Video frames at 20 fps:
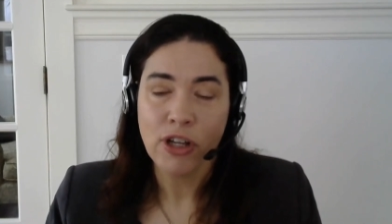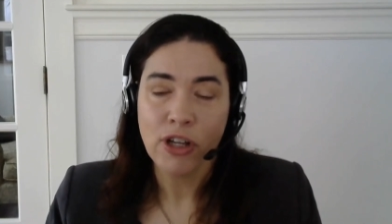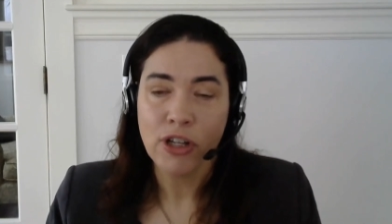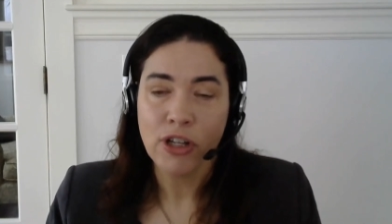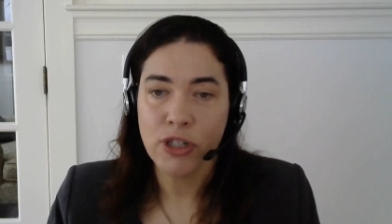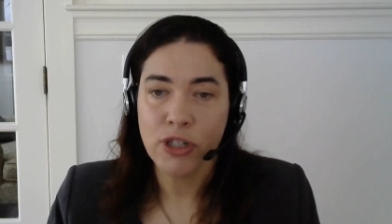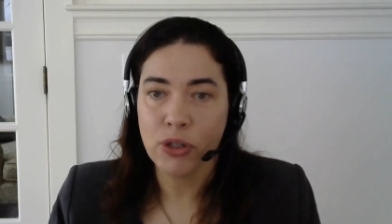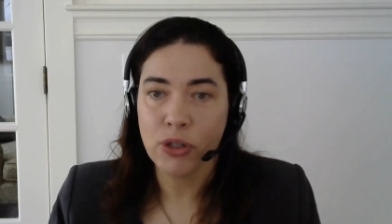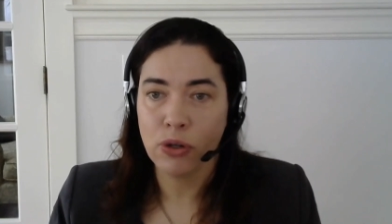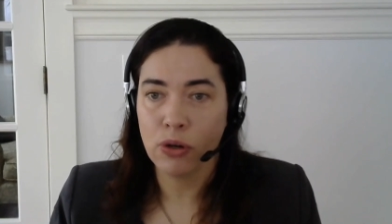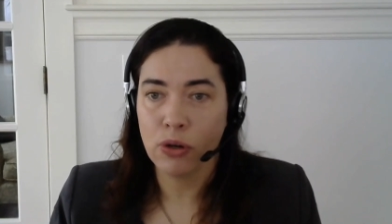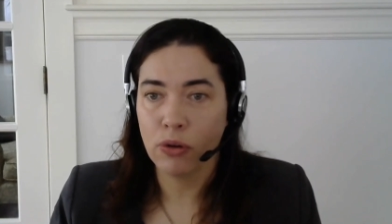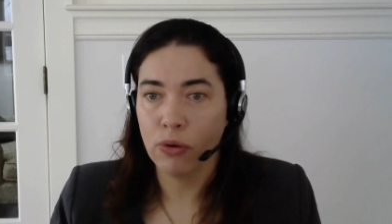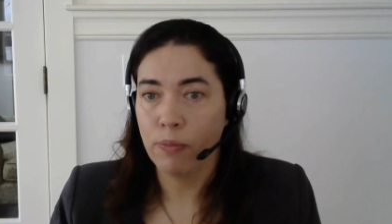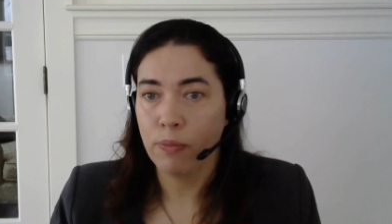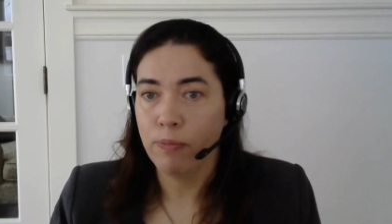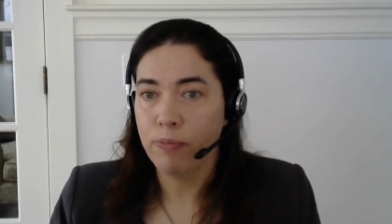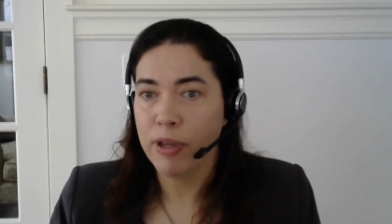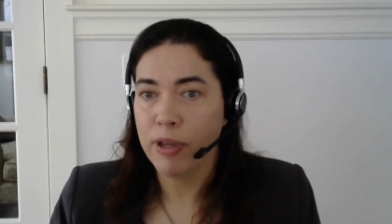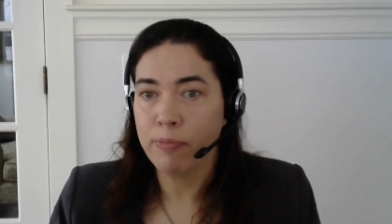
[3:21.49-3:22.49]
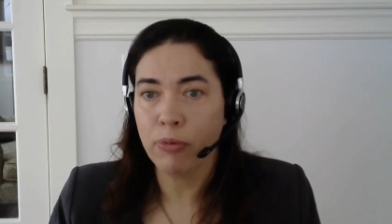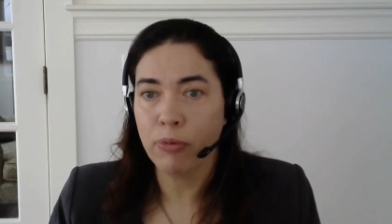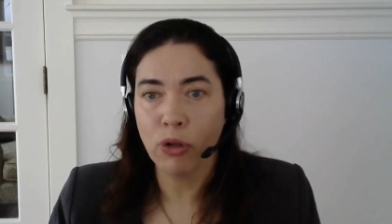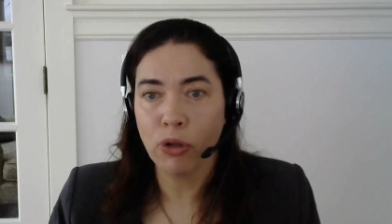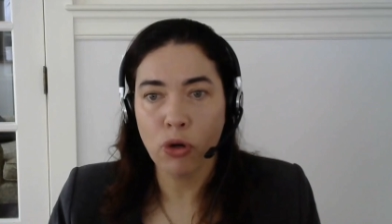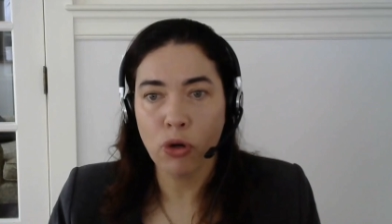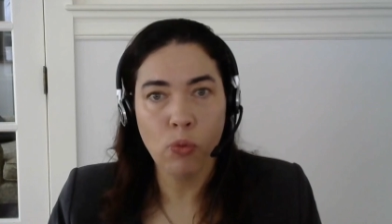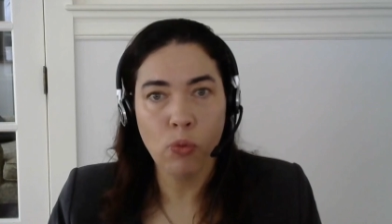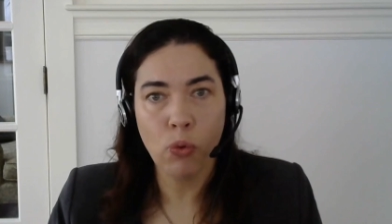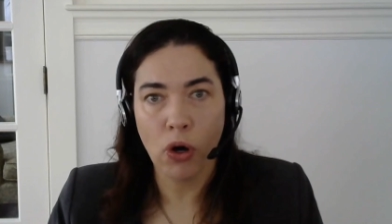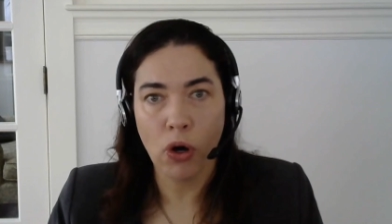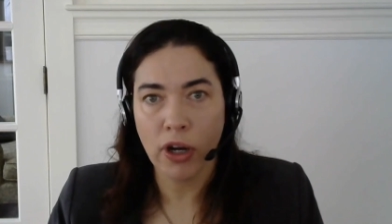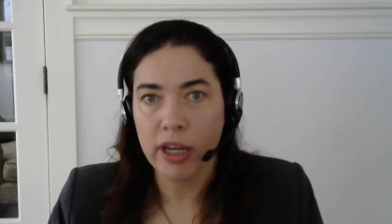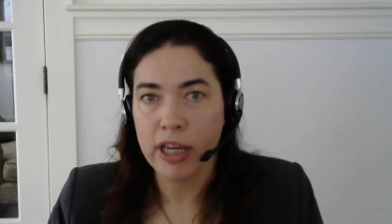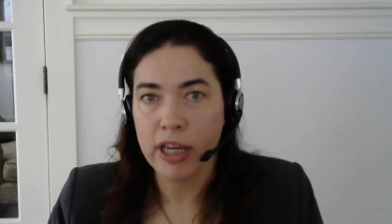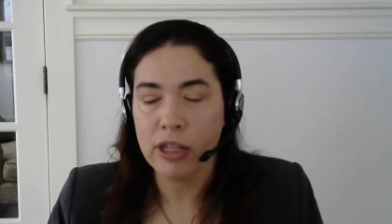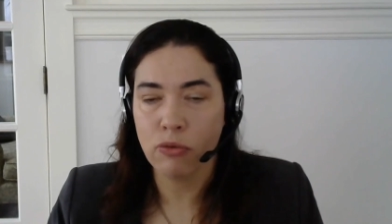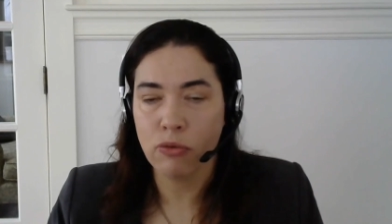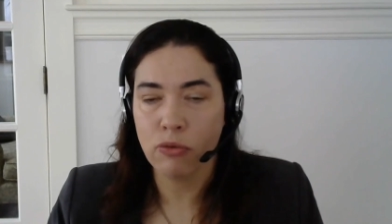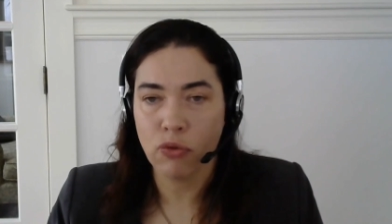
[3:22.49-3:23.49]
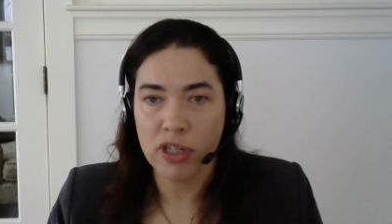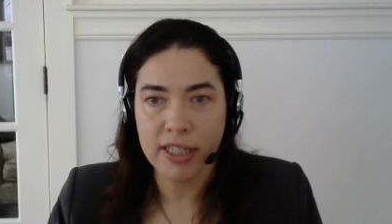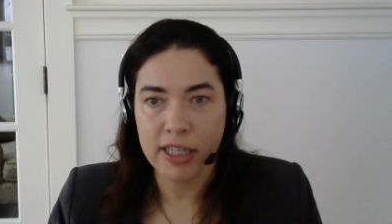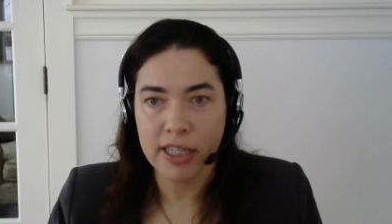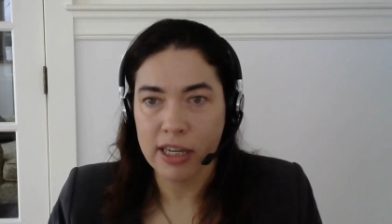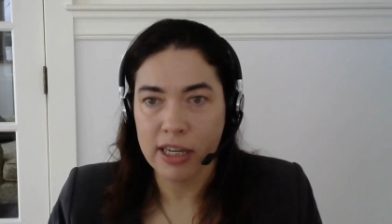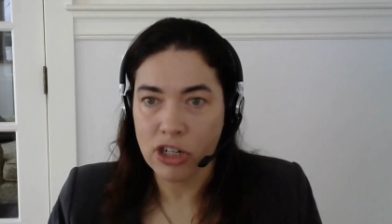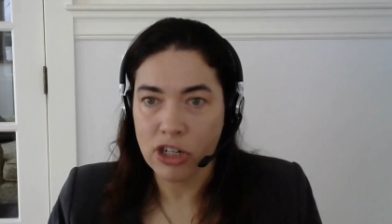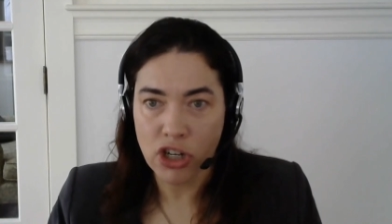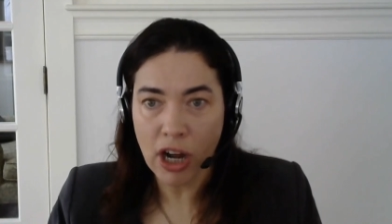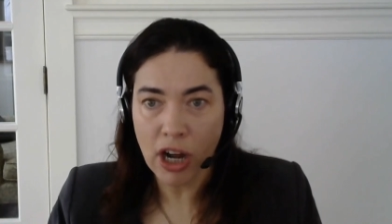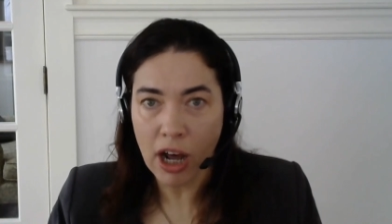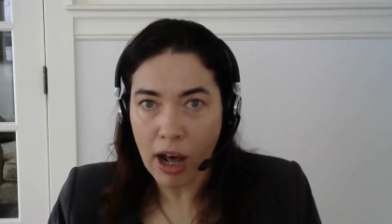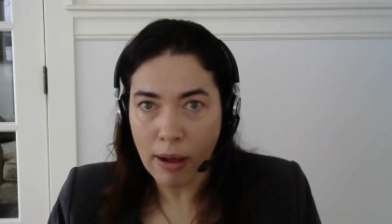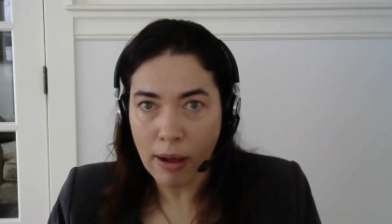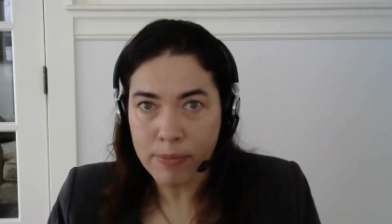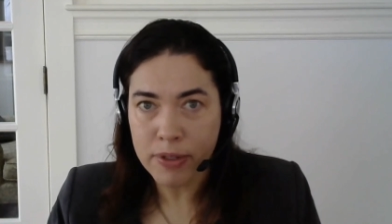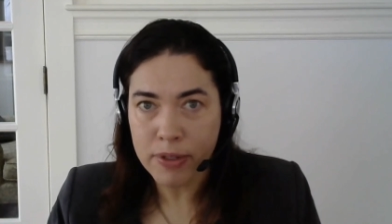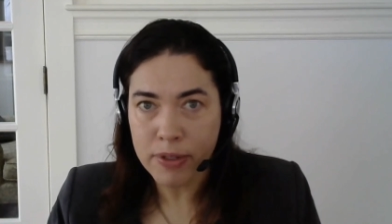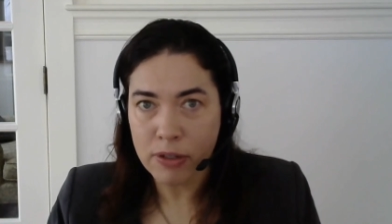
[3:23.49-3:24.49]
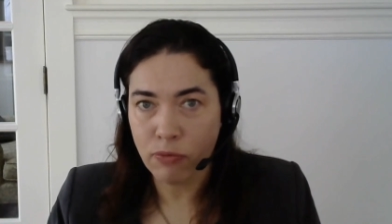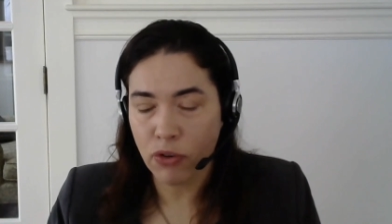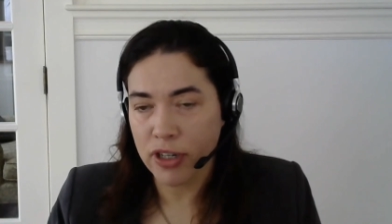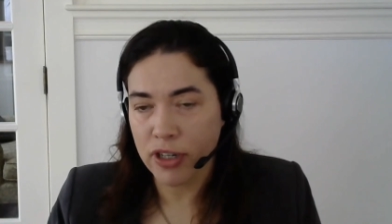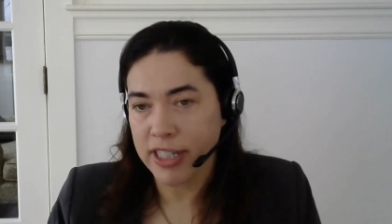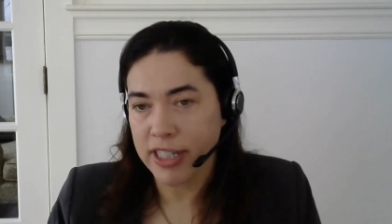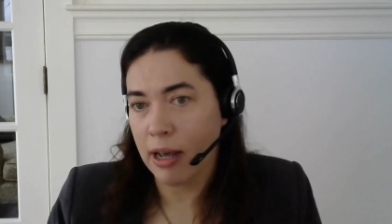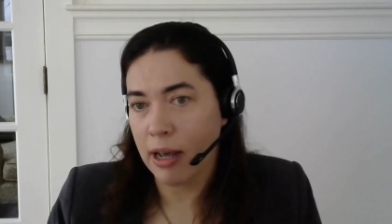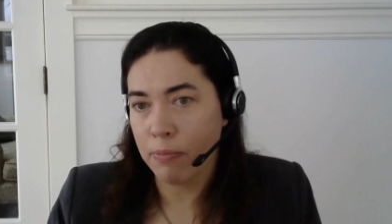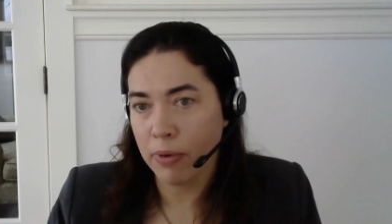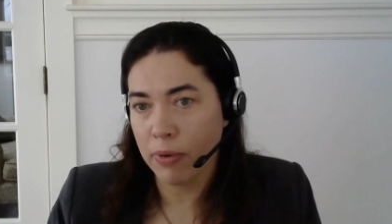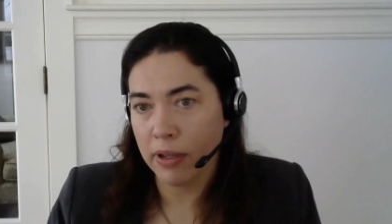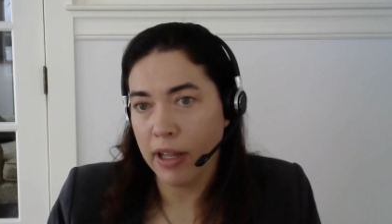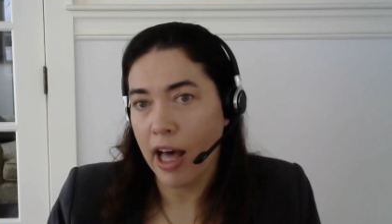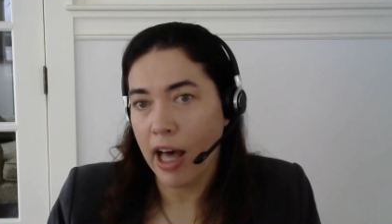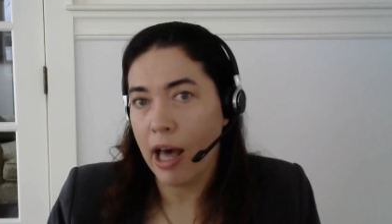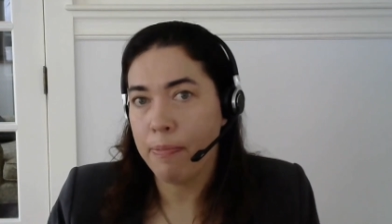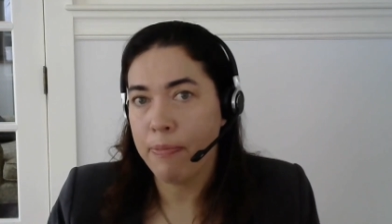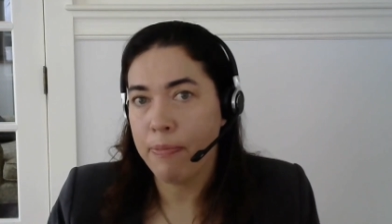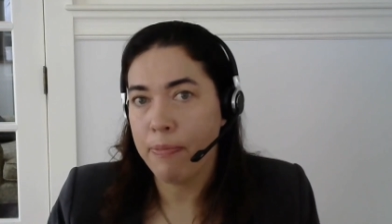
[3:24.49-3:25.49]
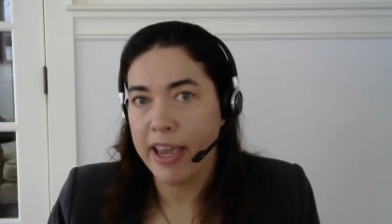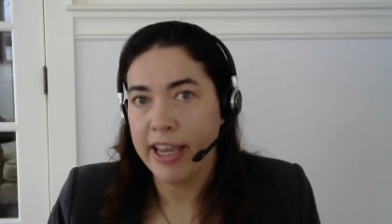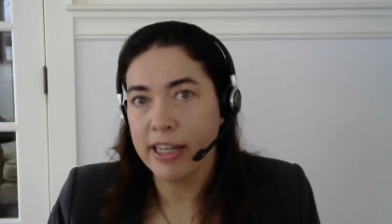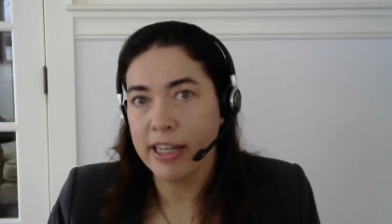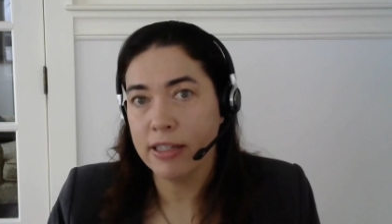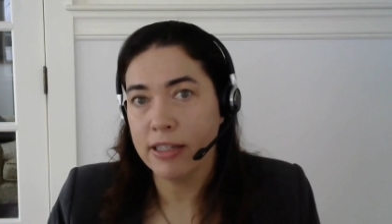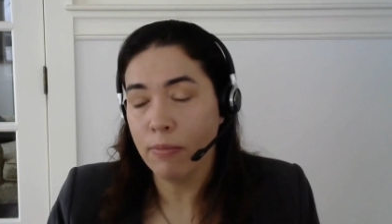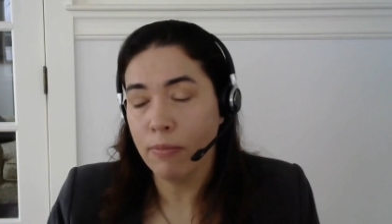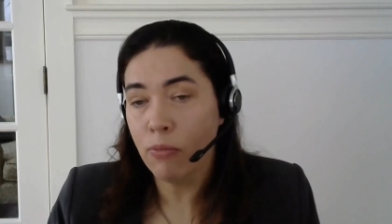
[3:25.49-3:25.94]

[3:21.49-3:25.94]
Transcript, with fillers: So people who work in riskier jobs, for example, are paid